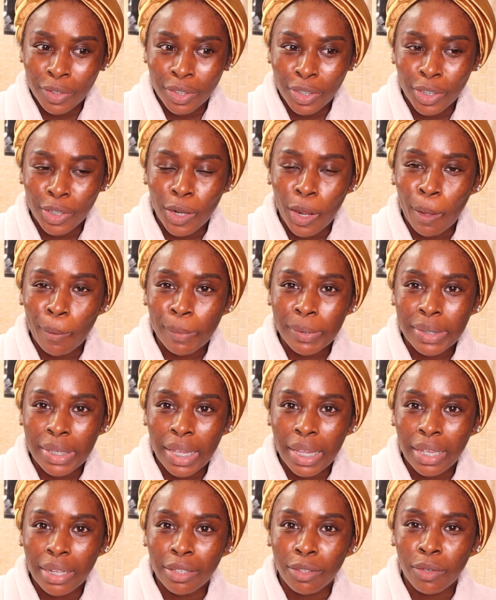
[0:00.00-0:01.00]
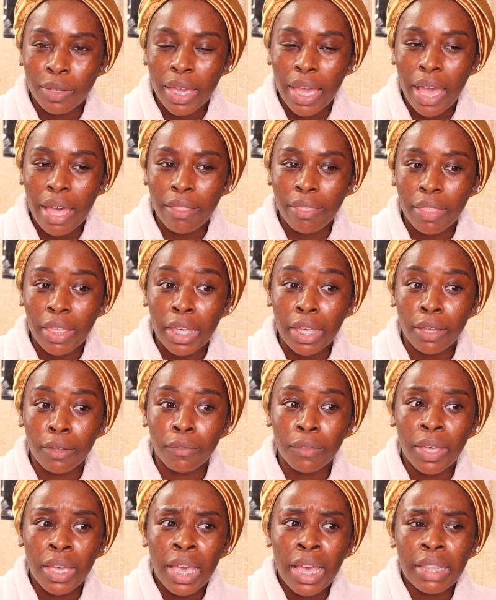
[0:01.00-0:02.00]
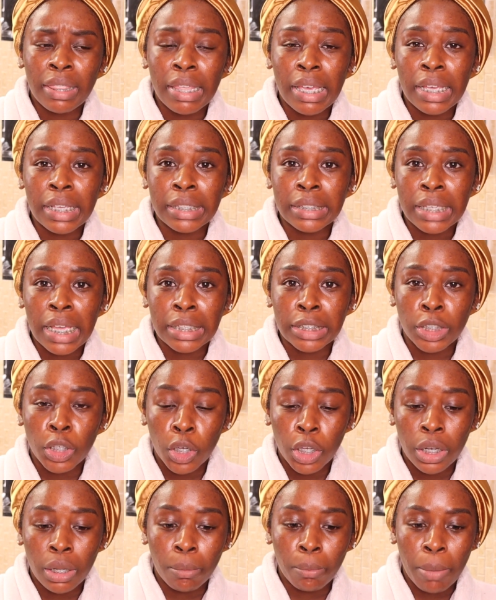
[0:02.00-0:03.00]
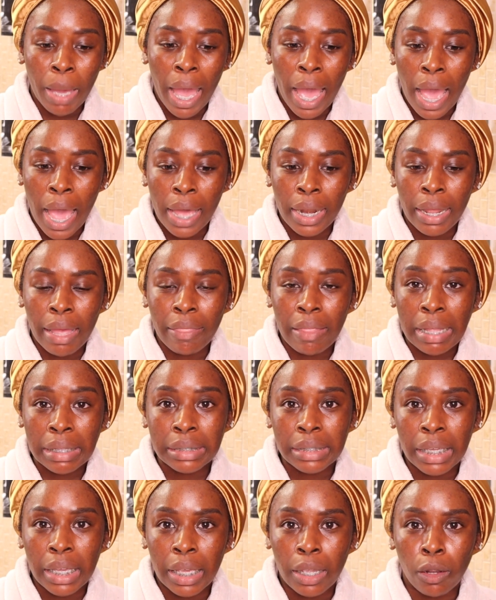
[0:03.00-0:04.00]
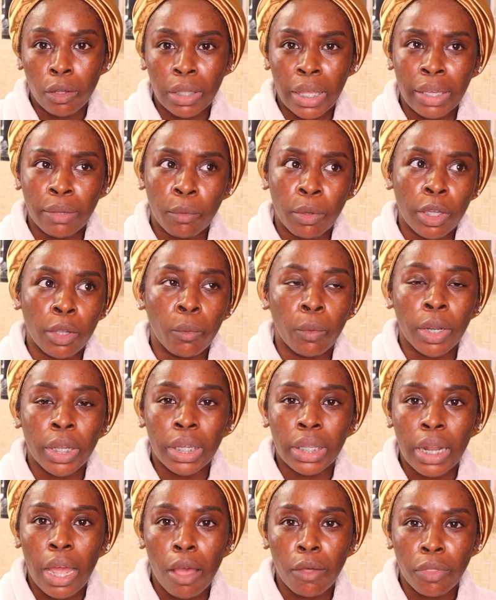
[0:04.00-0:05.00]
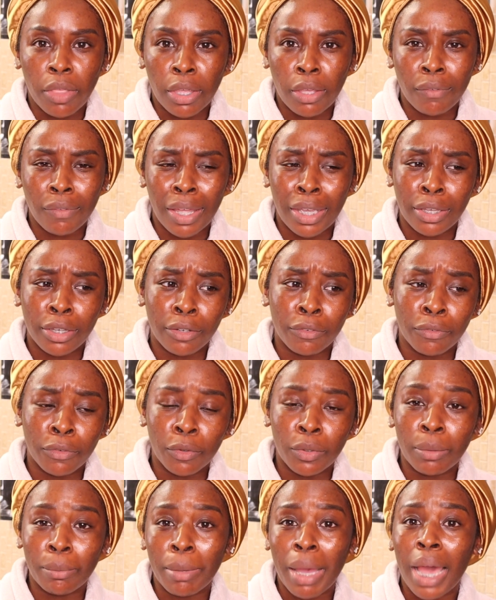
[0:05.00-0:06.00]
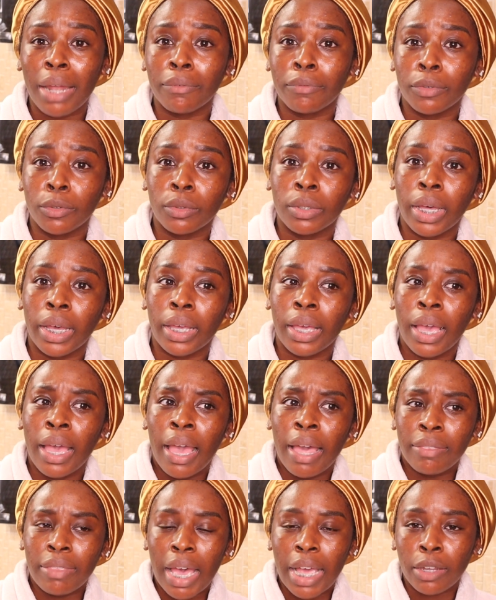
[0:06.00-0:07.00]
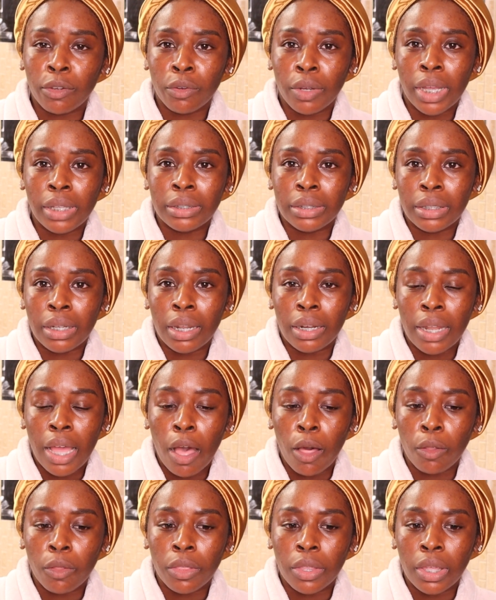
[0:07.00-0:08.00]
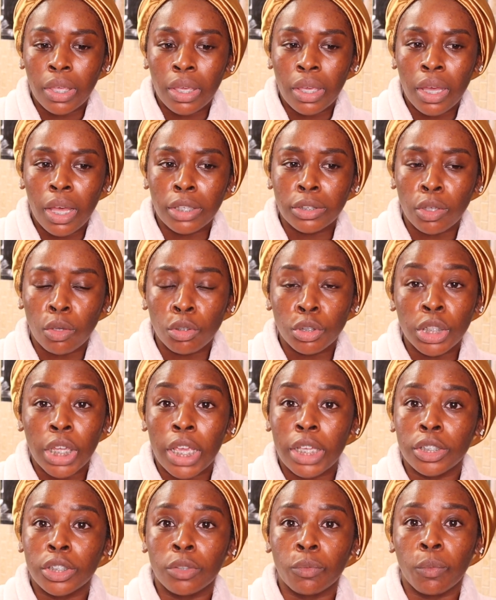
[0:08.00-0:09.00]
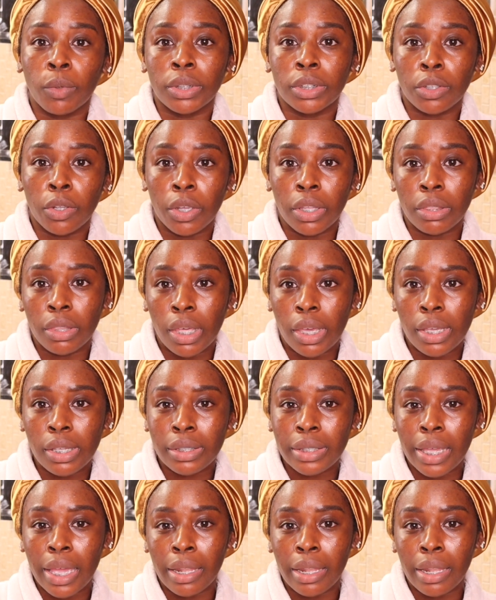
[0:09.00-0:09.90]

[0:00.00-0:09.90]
You know what I'm saying? You can't think of things as good and bad and that's it. Or like when you're working out, think of like good food and bad food. Like that creates an unhealthy association with certain things.